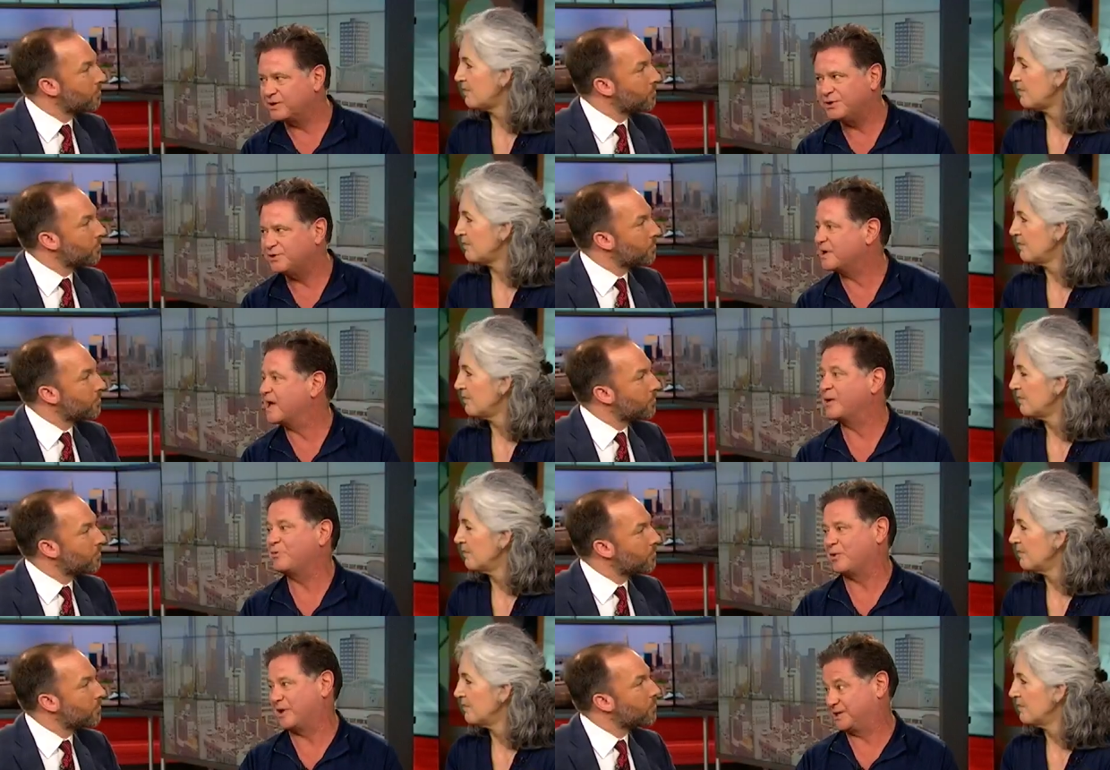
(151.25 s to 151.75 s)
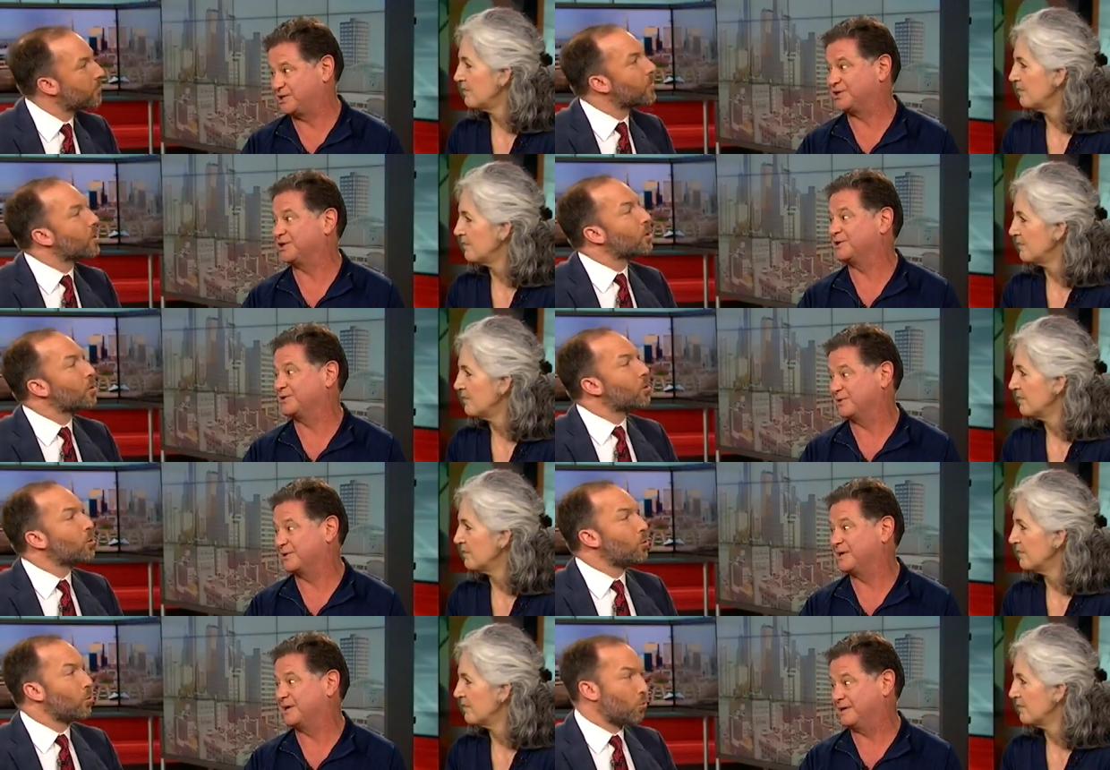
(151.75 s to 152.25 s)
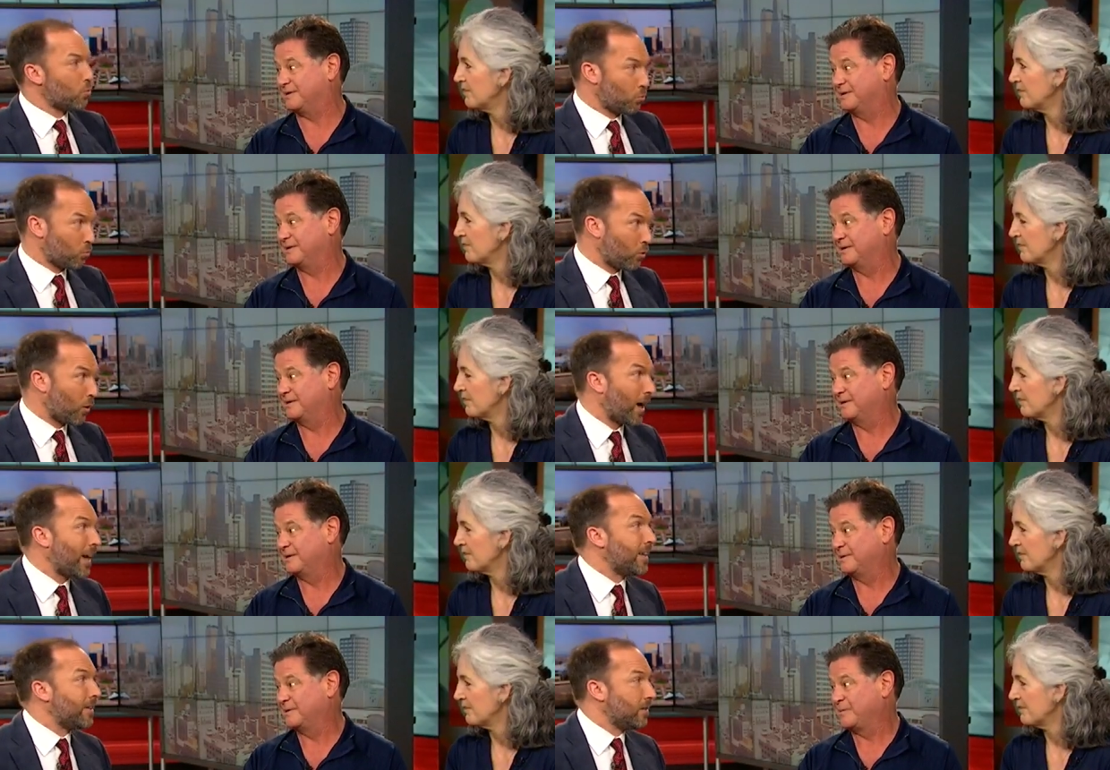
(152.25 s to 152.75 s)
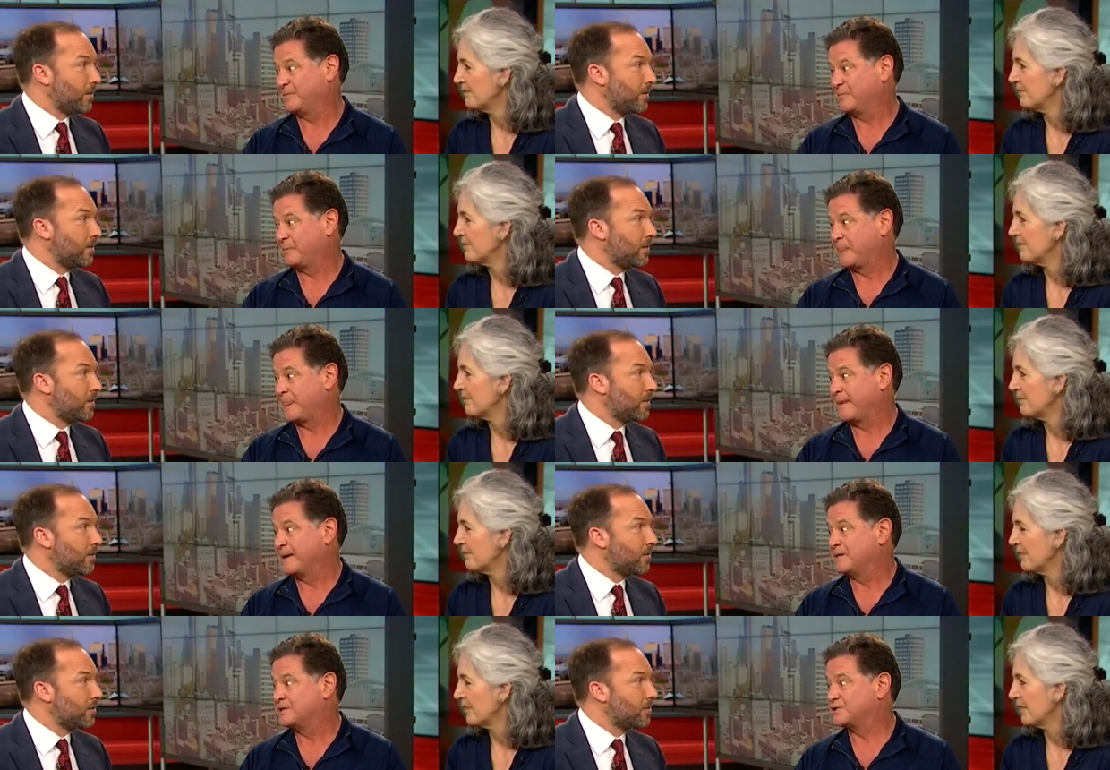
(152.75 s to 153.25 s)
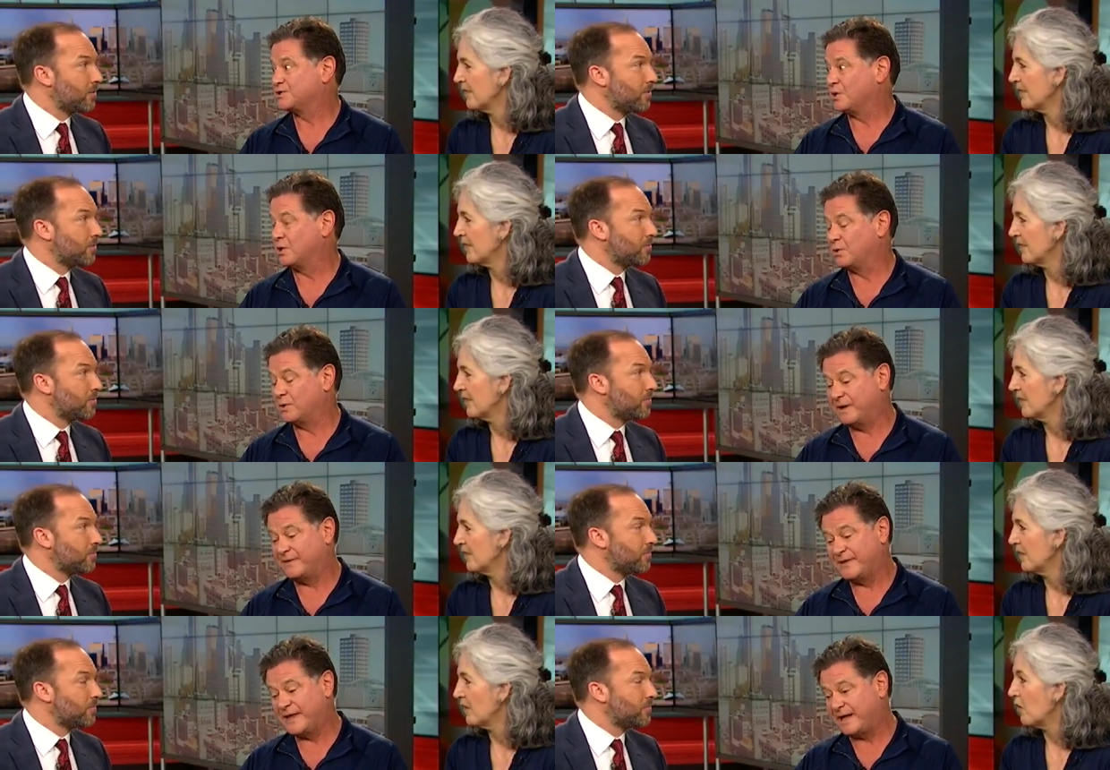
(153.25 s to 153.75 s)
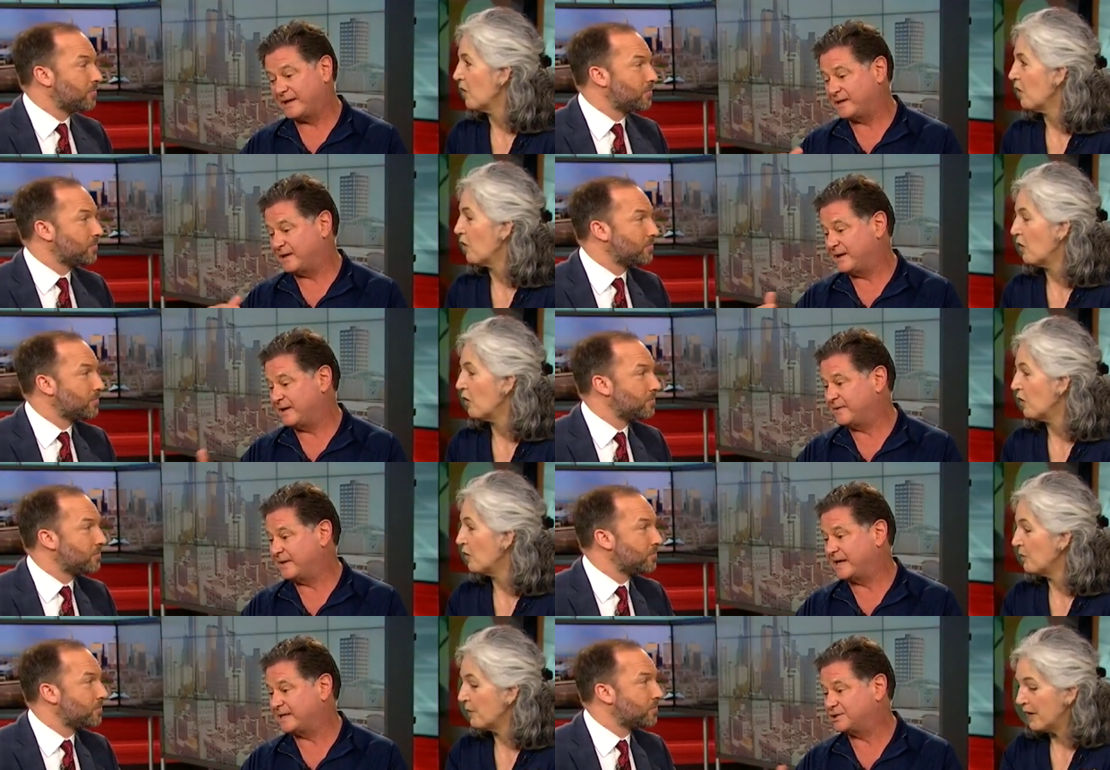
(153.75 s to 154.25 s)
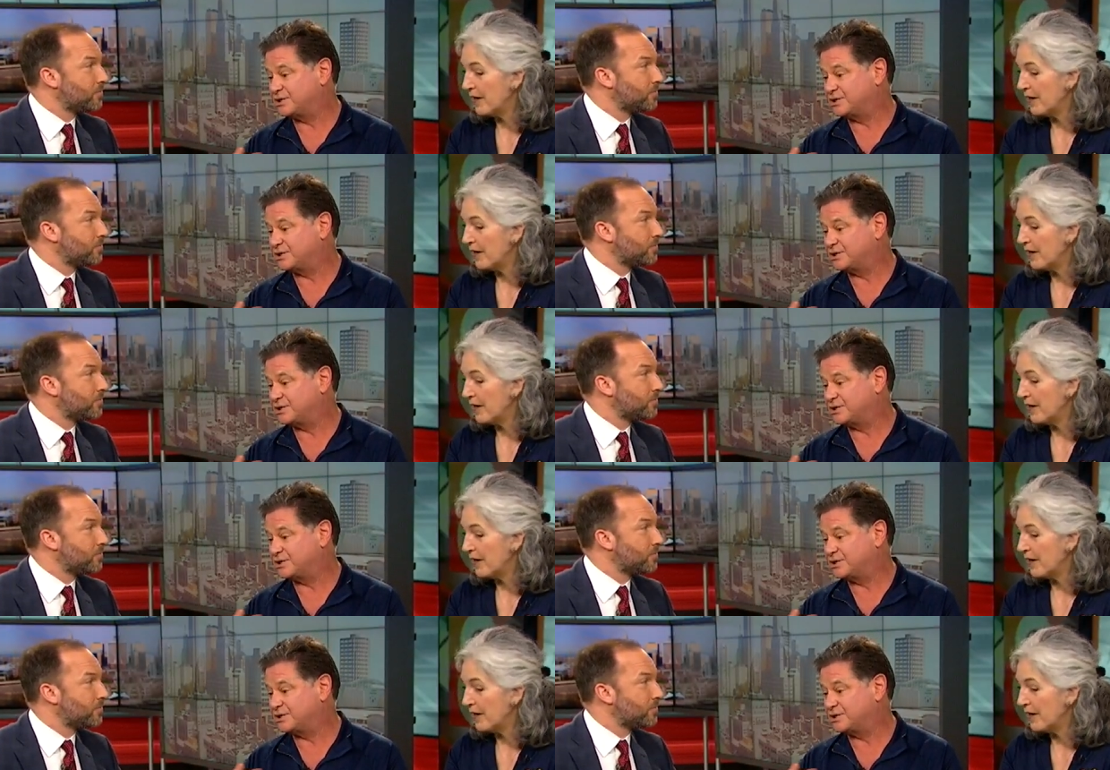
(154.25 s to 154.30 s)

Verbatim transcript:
Speaker 1: you're not watching your kid. Right. So, and that, and that